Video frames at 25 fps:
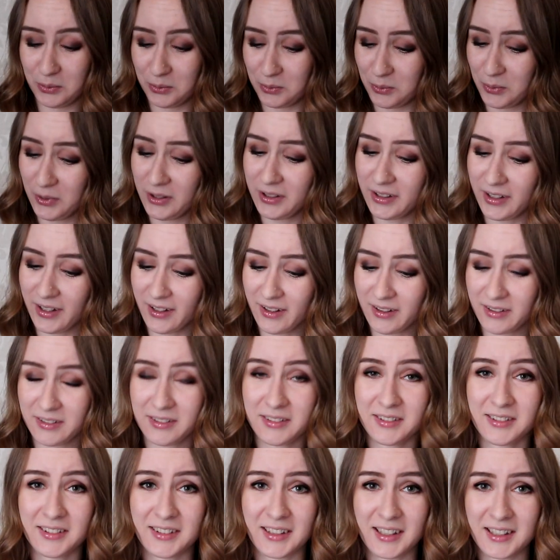Well, yeah,
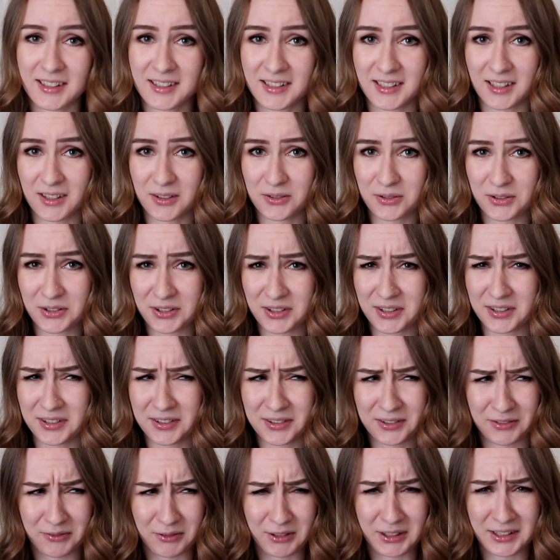that sounds
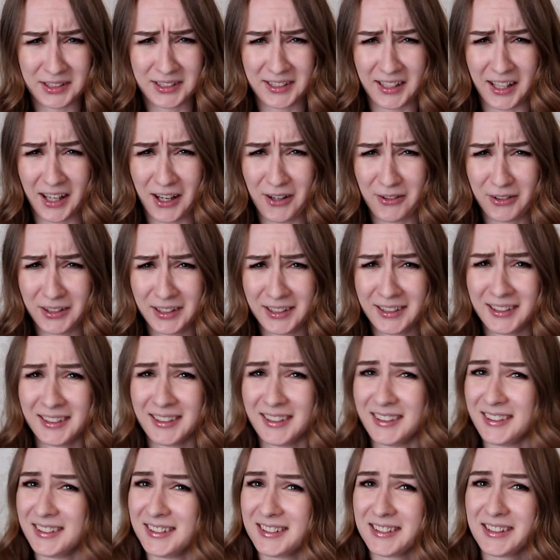really scary
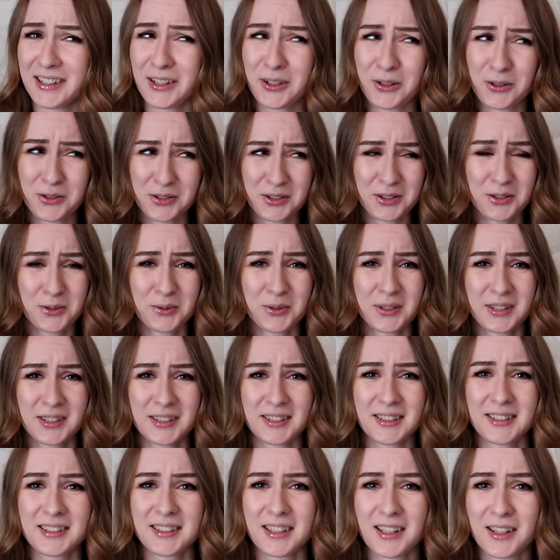and the
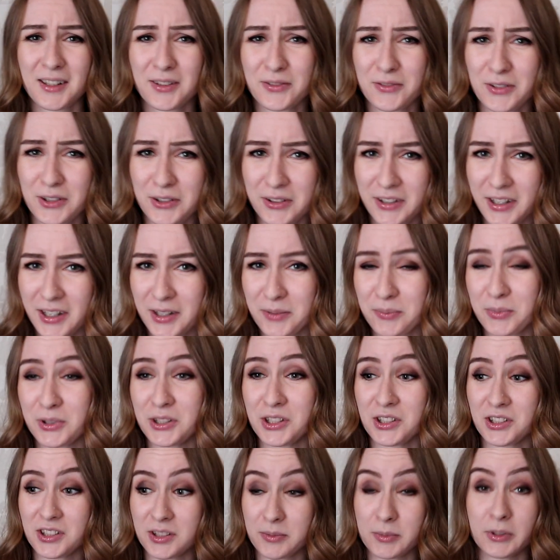consequences are very
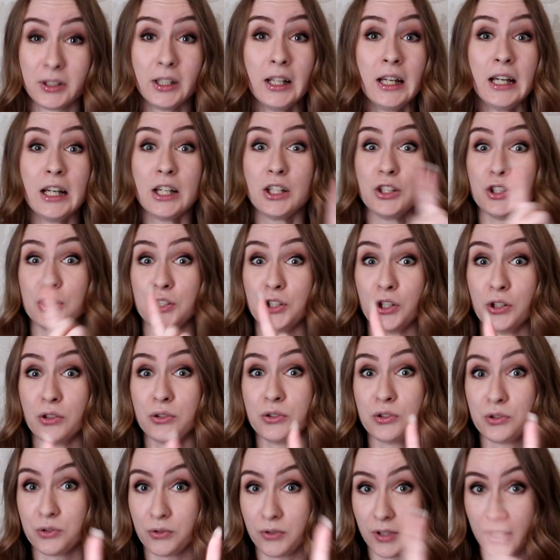unpredictable.
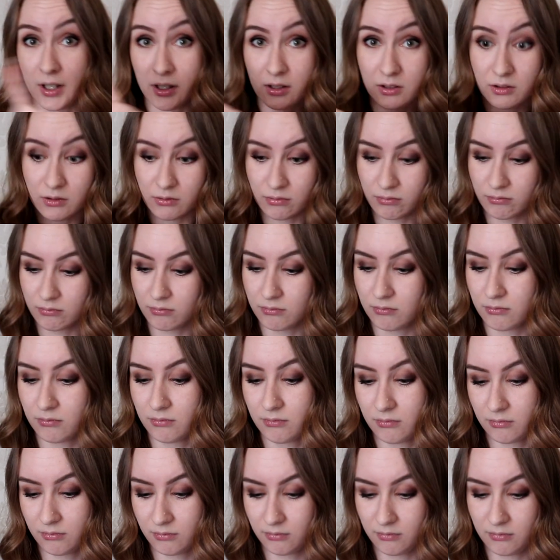Don't do that.
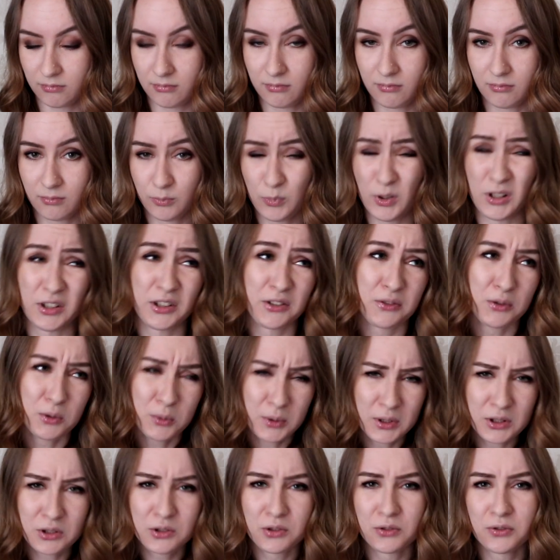Well, if you
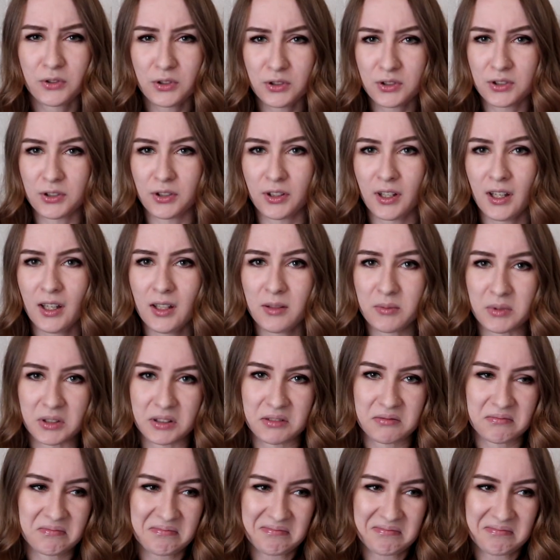want to, of course you can, but,